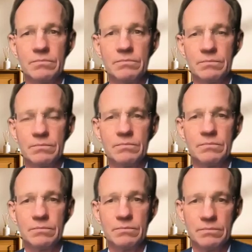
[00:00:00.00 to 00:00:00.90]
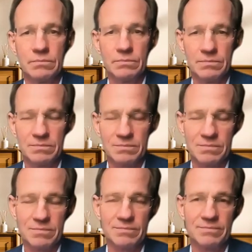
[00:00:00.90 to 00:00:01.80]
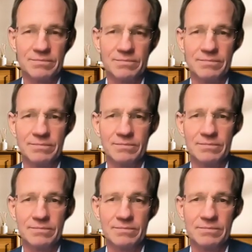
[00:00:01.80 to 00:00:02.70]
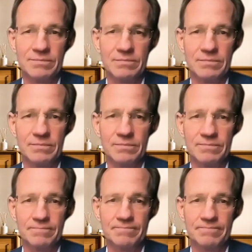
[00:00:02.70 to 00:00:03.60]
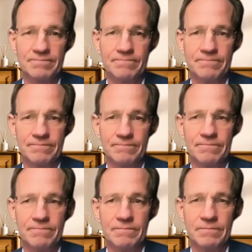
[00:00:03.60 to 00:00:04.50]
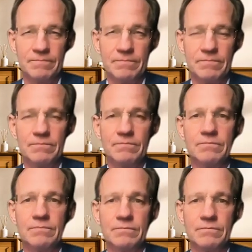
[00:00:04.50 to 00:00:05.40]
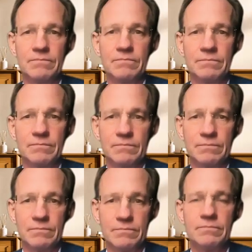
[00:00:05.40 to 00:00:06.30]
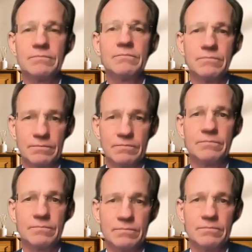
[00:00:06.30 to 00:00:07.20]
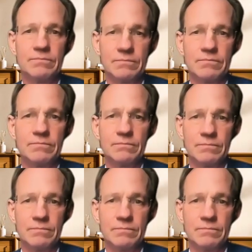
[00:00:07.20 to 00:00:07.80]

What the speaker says: This person isn't speaking.